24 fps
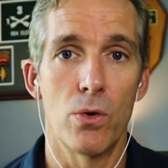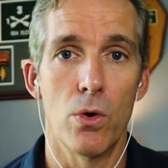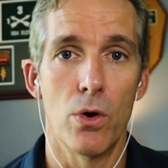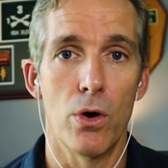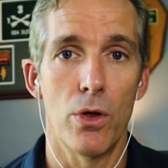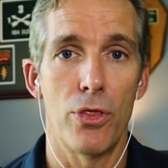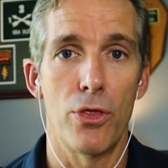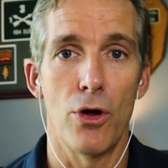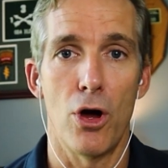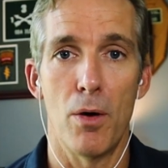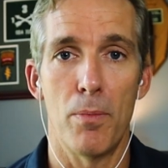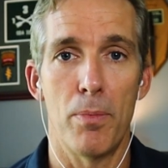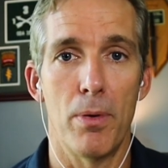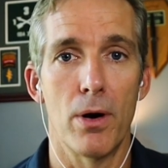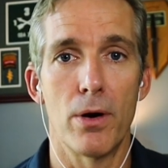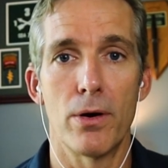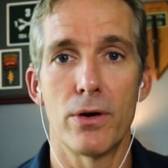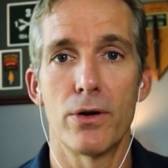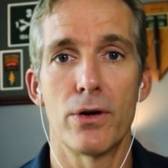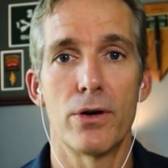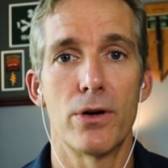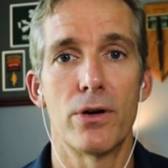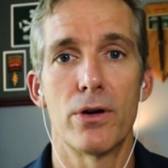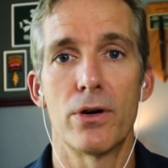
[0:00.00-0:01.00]
or a thought
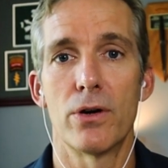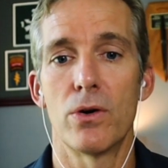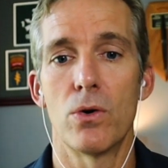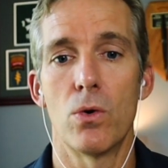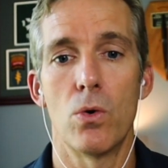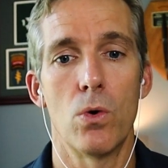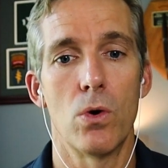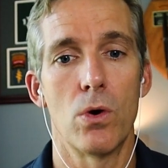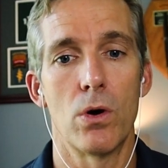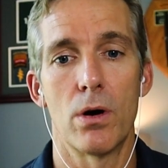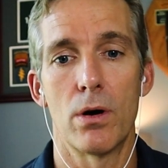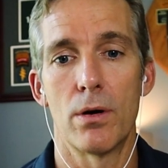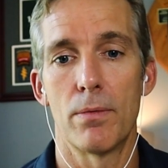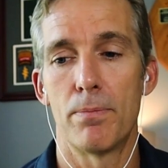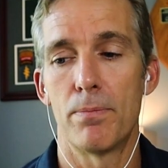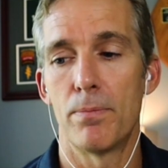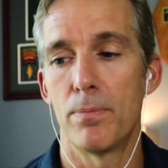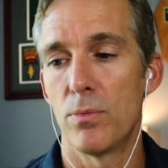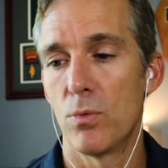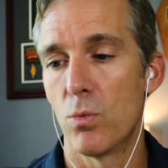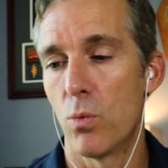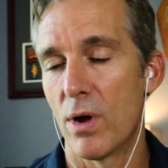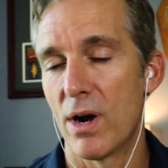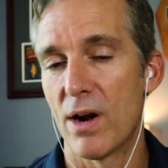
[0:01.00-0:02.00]
partner or
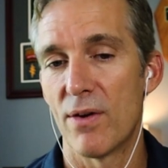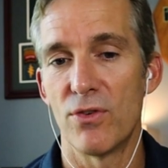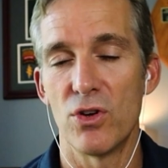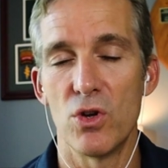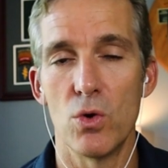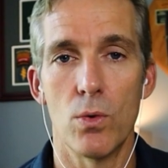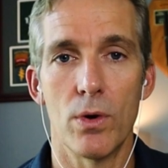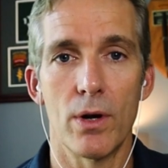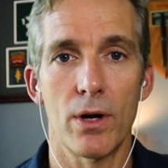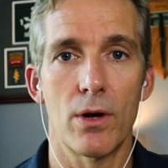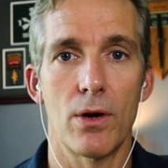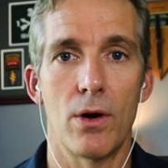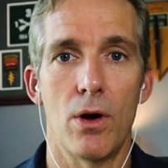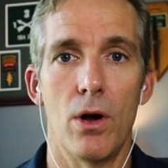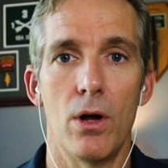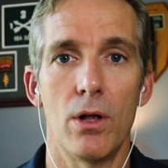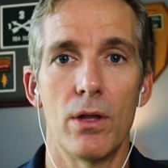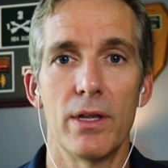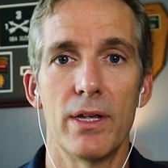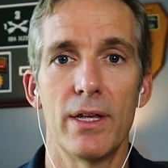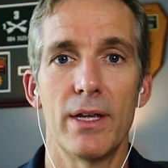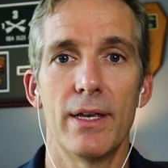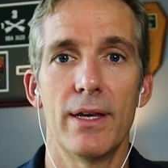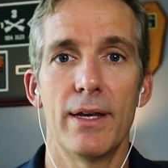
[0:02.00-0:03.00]
whatever you want to
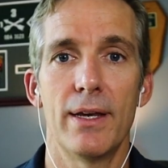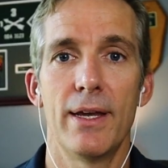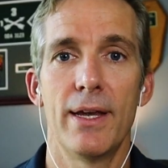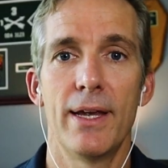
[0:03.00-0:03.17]
call it.